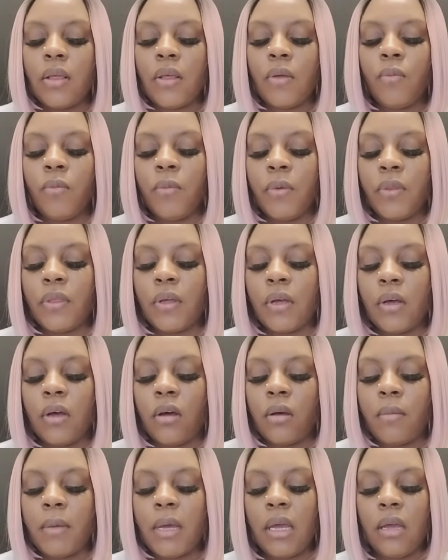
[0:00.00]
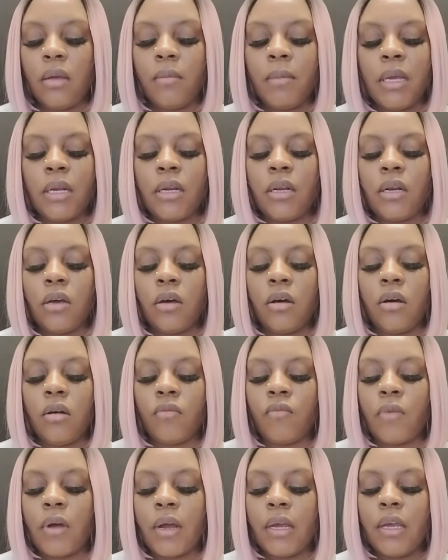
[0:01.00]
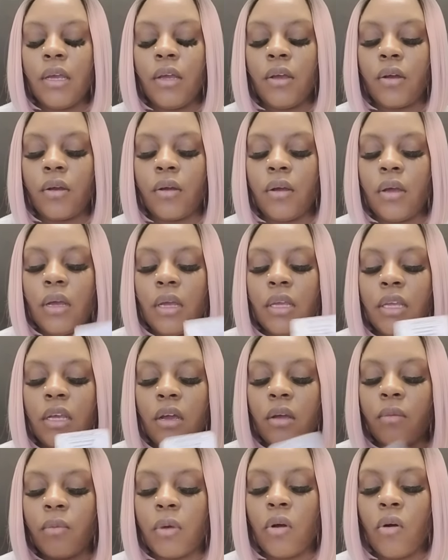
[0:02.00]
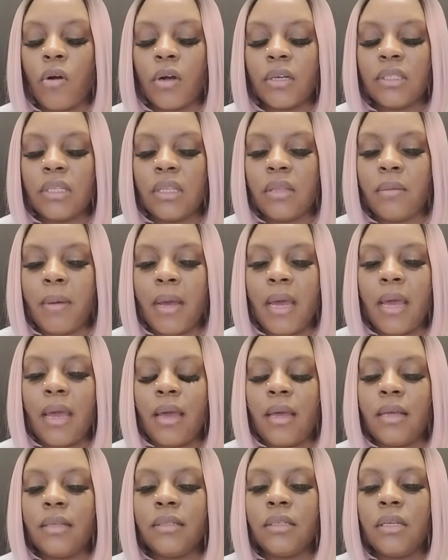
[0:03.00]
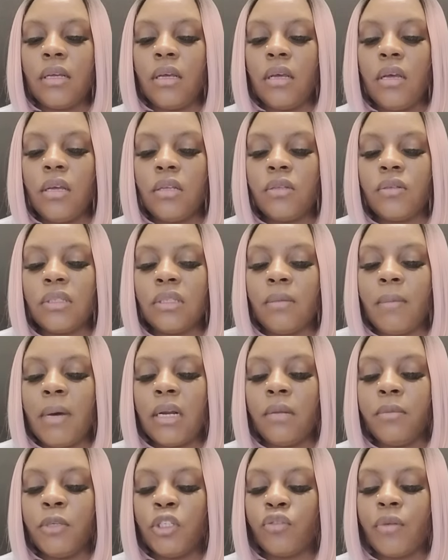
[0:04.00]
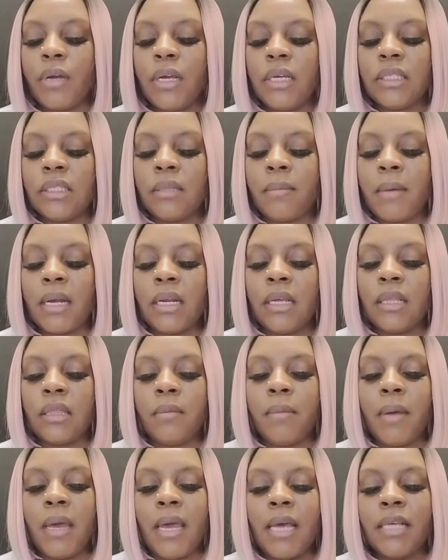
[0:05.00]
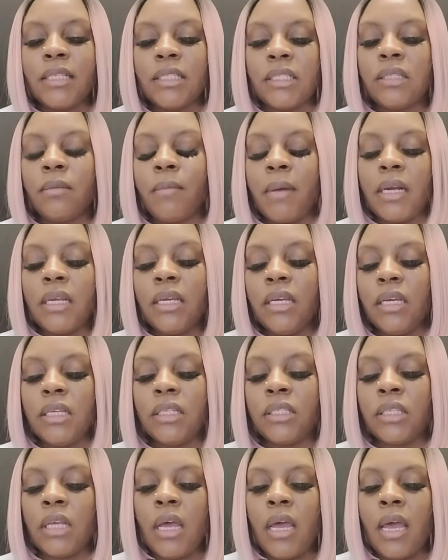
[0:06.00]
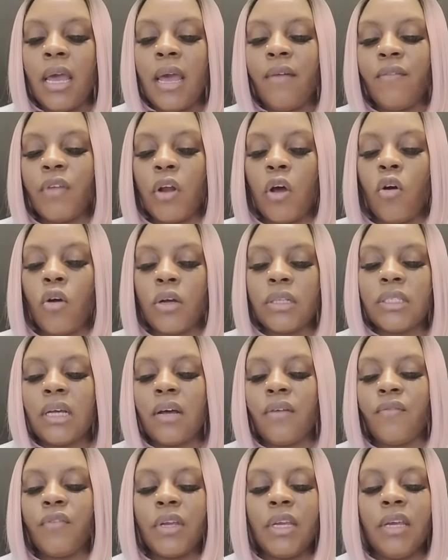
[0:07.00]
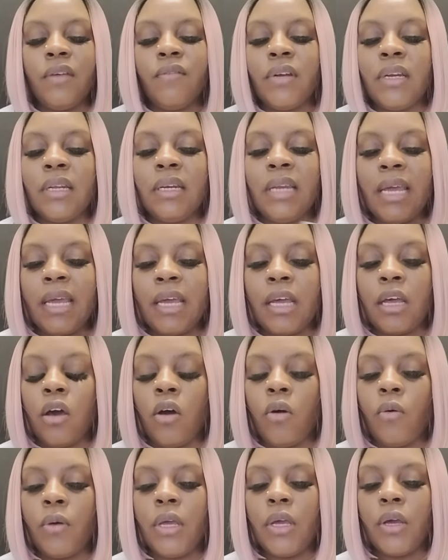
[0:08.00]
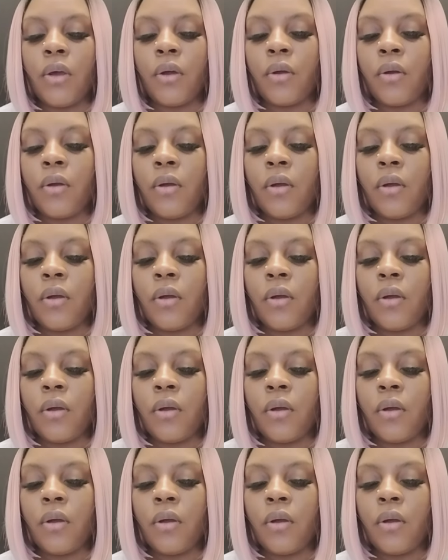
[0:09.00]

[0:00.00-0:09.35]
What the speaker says: with the Hangman and the Upright here. Yeah, in regards to the past. So somebody betrayed somebody in the past and somebody is having a hard time forgiving and letting go here.